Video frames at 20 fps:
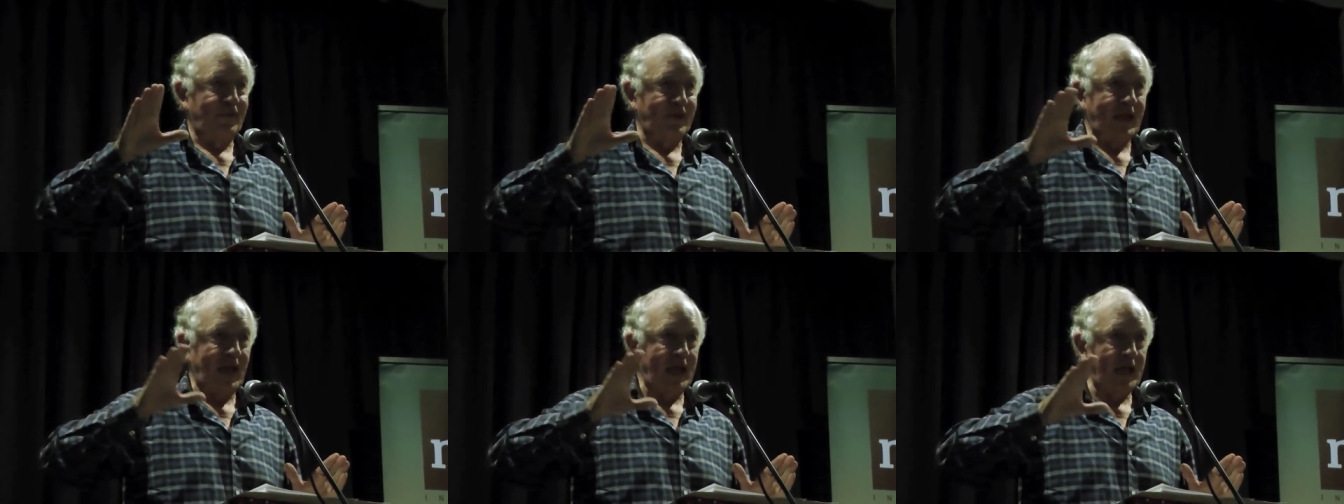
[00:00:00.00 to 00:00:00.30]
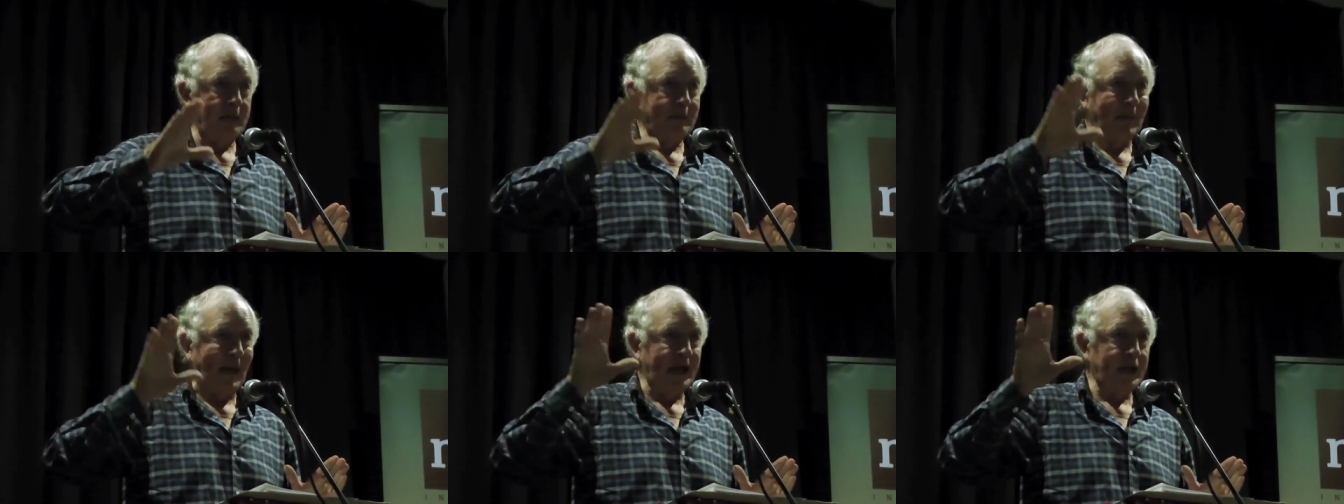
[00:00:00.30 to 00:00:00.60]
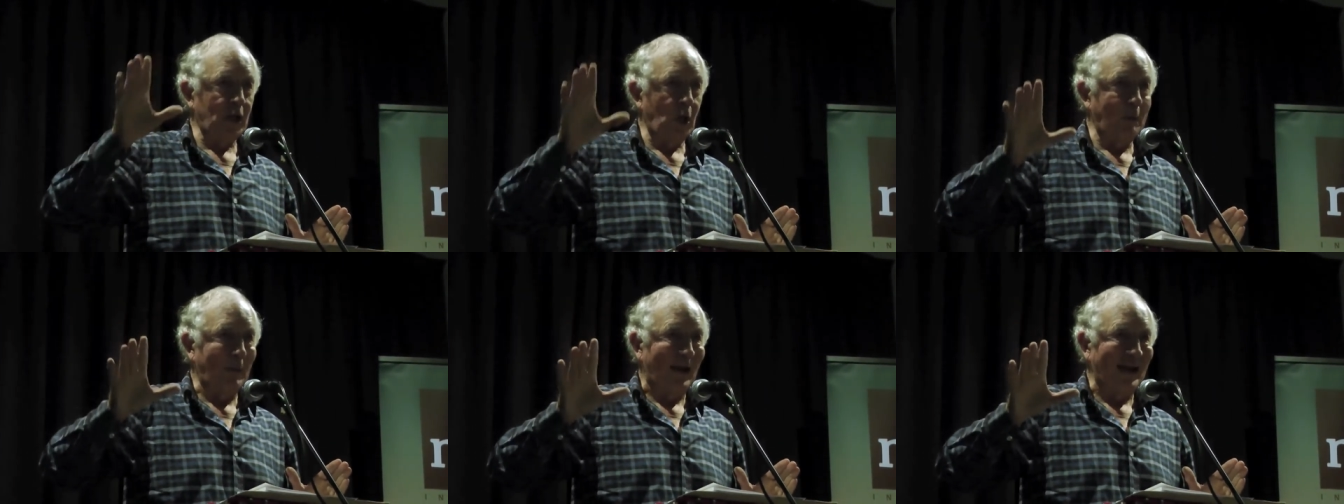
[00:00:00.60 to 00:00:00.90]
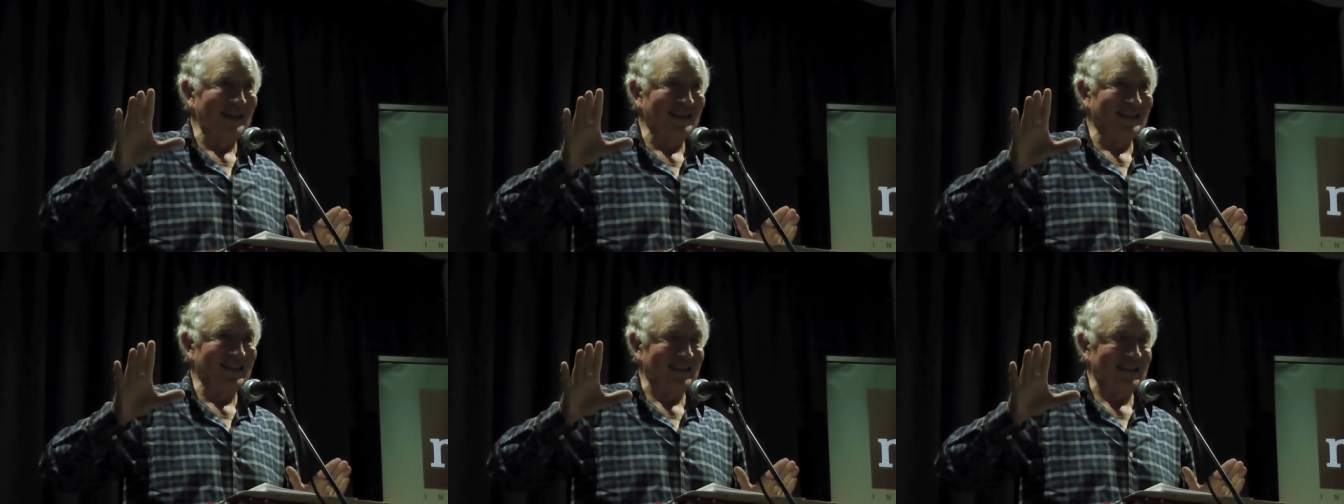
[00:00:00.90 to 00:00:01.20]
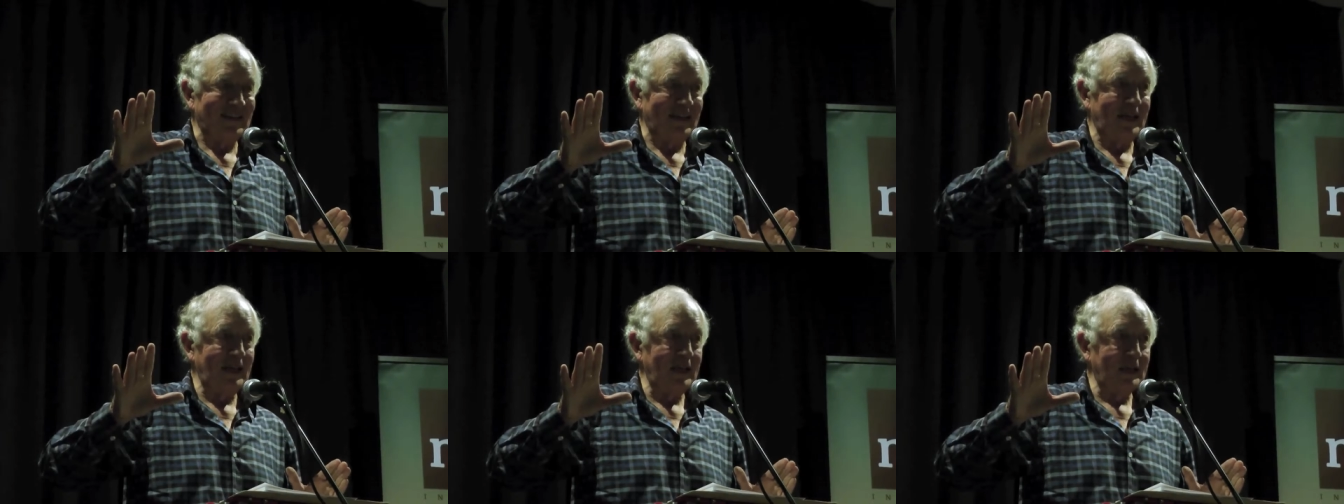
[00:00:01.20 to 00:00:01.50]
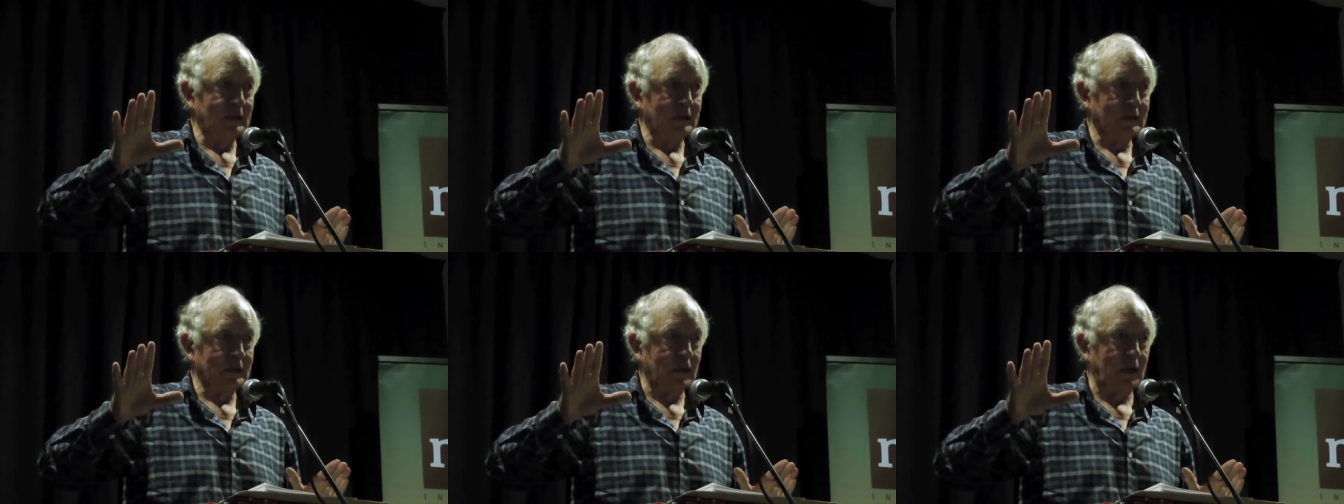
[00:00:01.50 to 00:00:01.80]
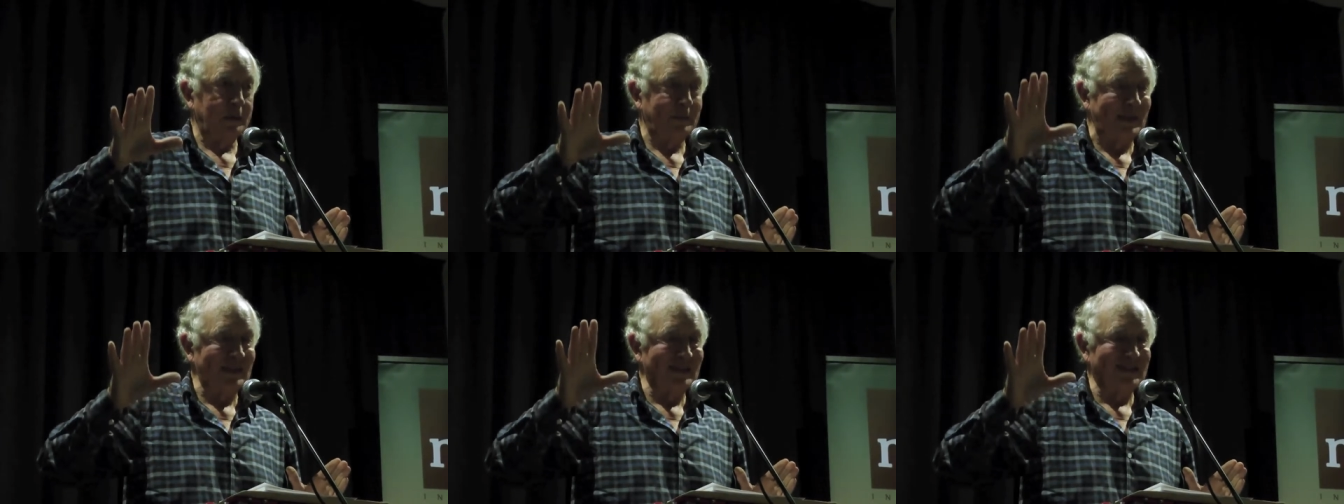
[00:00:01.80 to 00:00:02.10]
Forget about obesity.
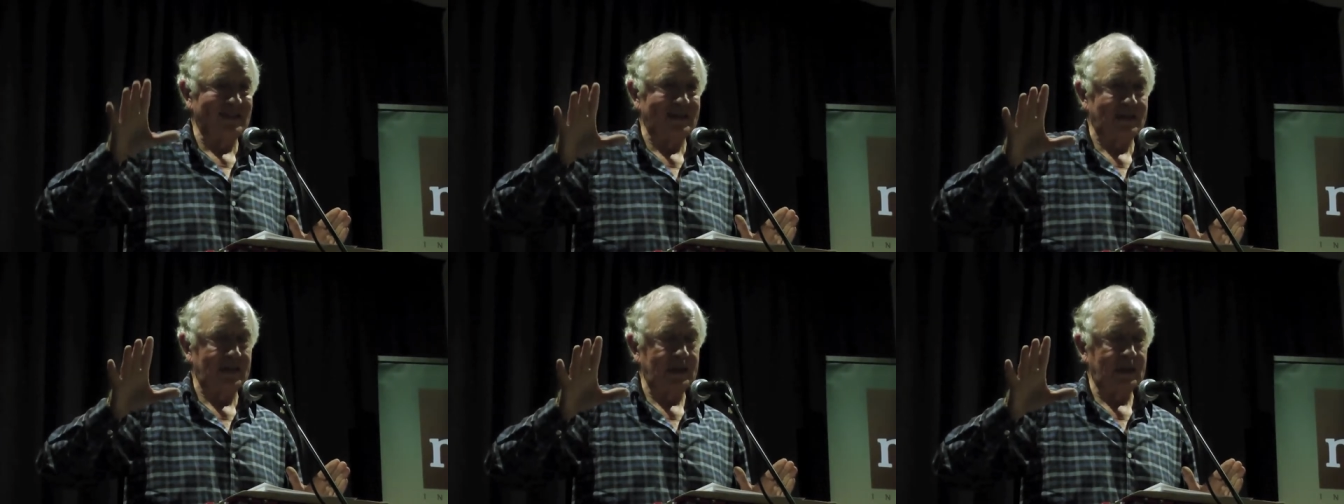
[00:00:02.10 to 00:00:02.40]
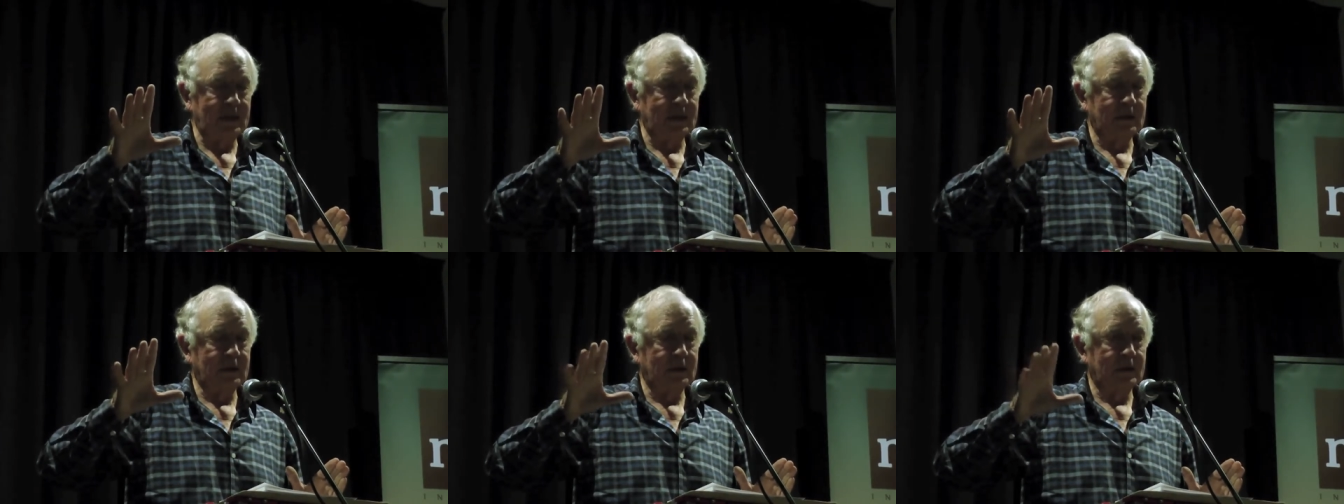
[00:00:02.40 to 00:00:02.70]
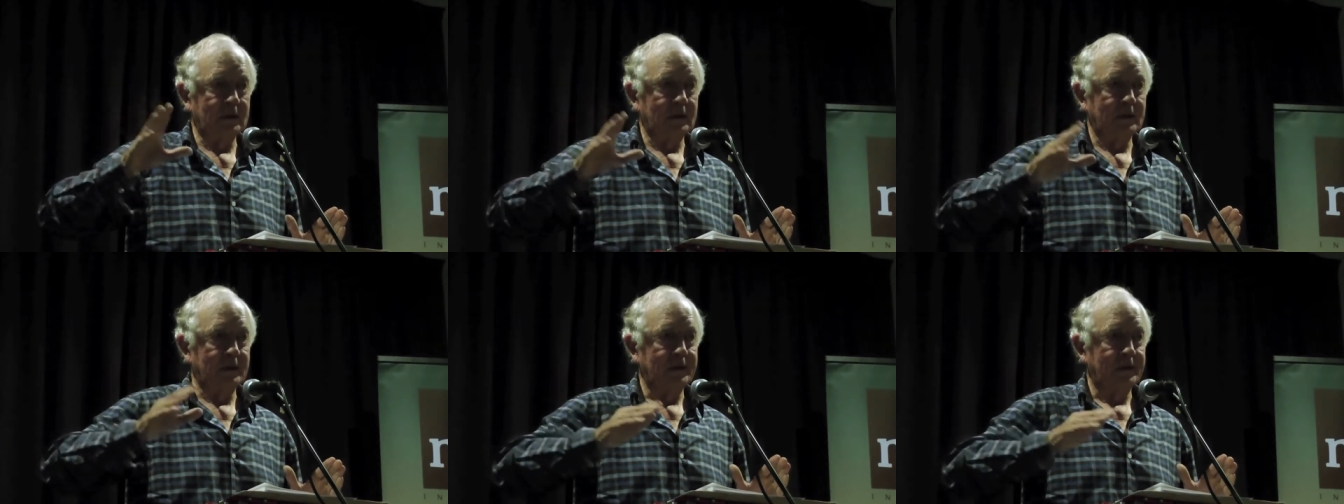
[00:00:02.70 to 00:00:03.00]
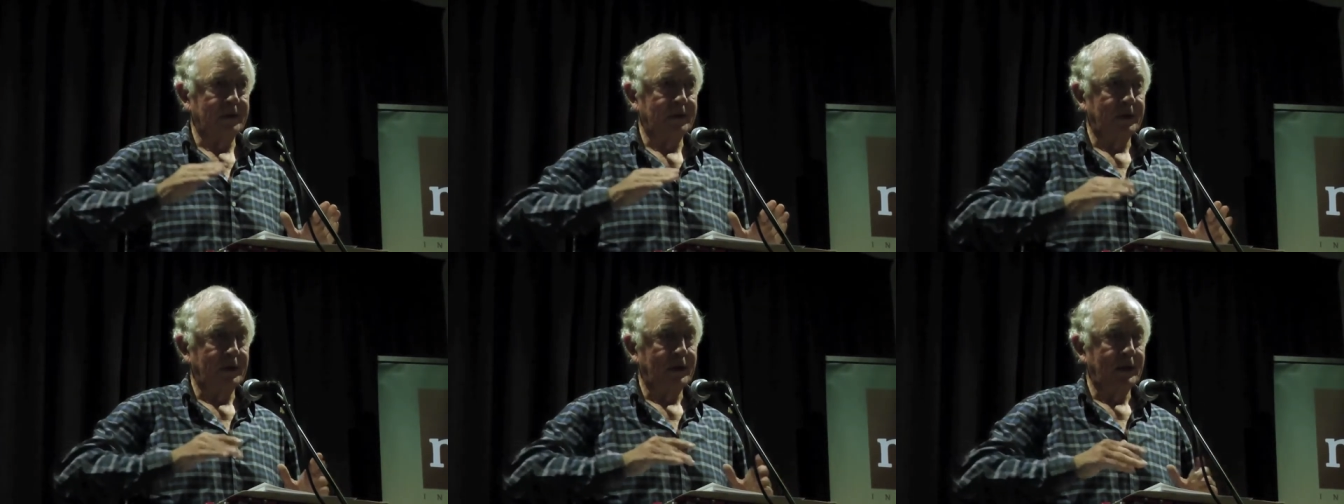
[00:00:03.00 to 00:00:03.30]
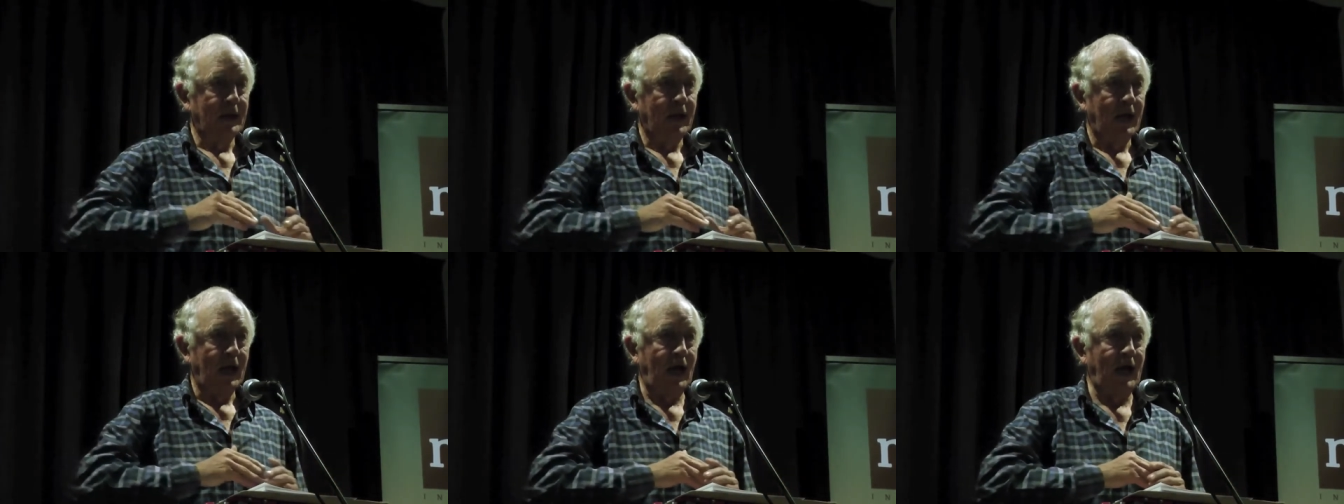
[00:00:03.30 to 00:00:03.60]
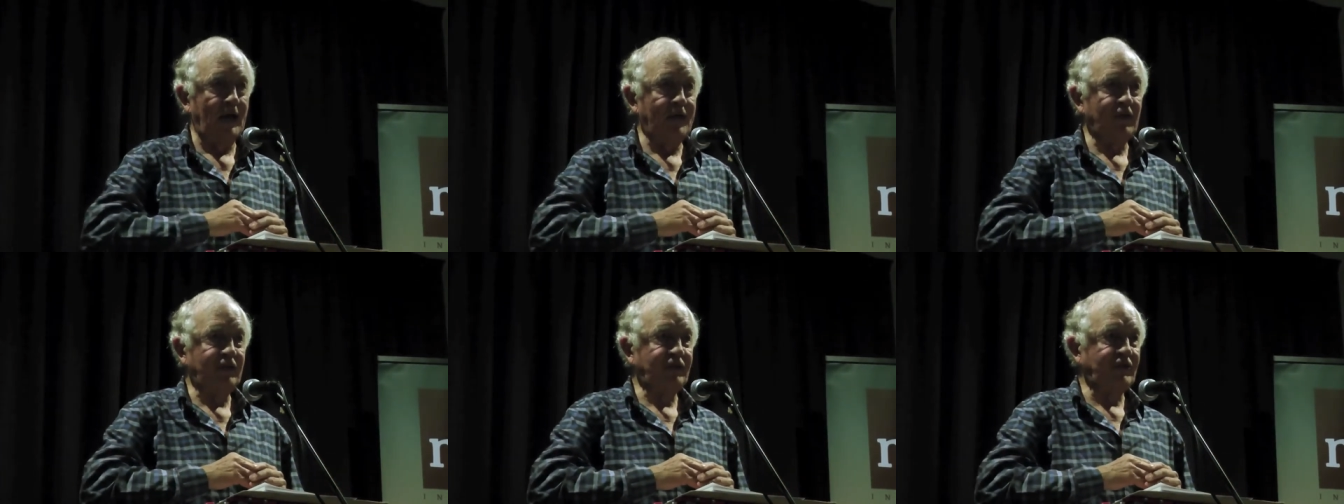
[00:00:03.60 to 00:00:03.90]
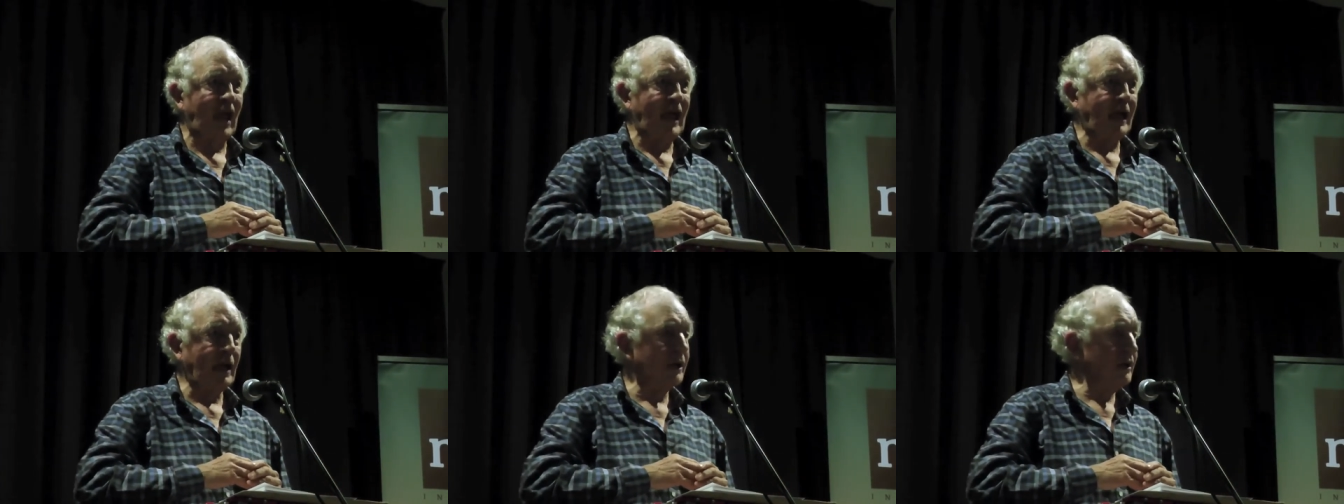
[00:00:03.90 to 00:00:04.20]
Obesity. And the
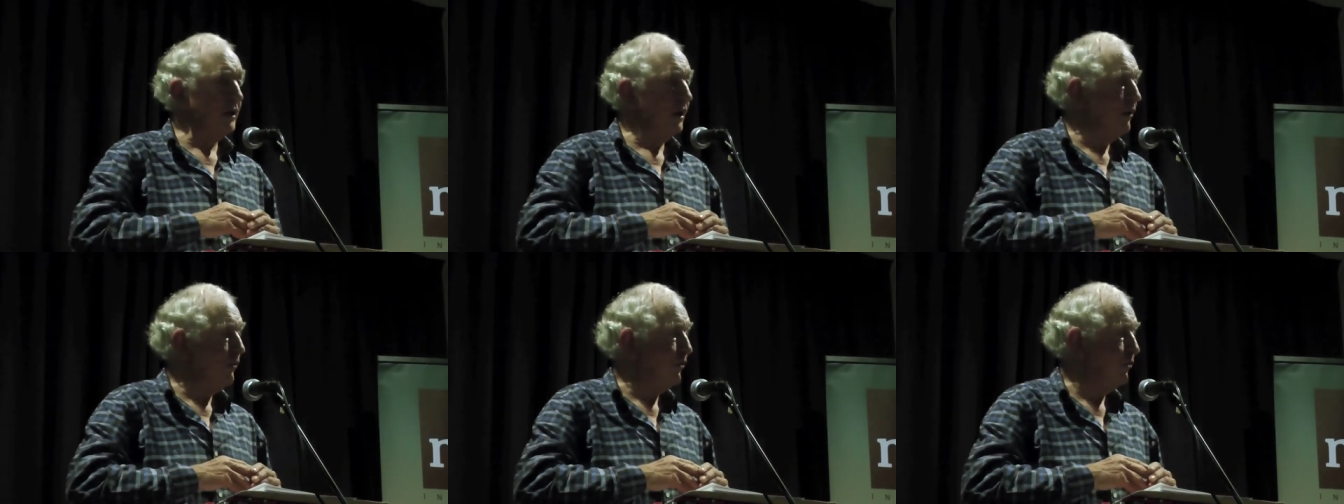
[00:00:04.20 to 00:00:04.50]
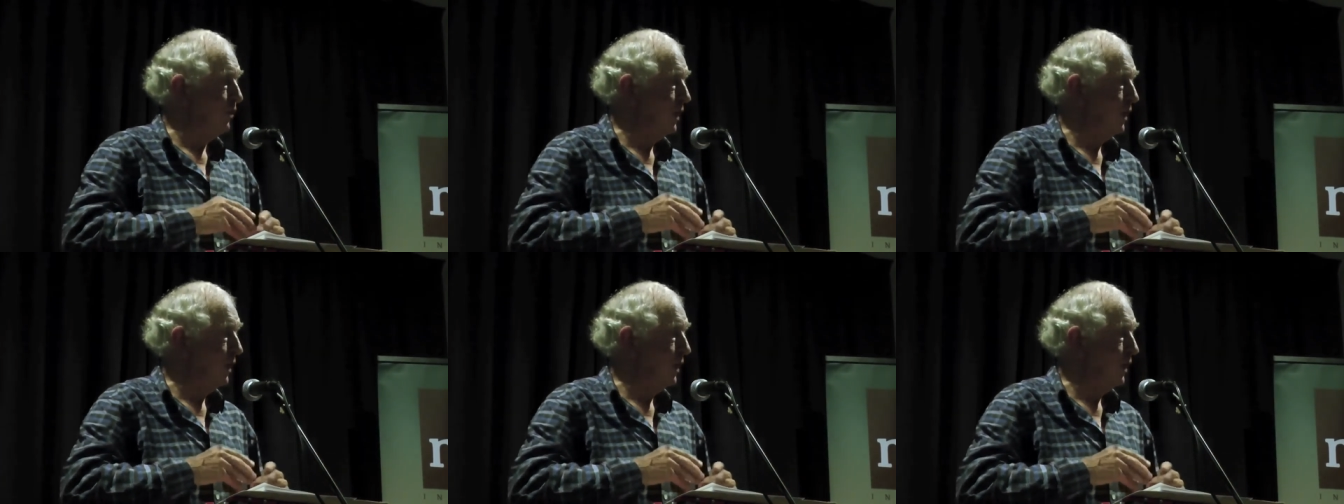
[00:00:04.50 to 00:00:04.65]
second is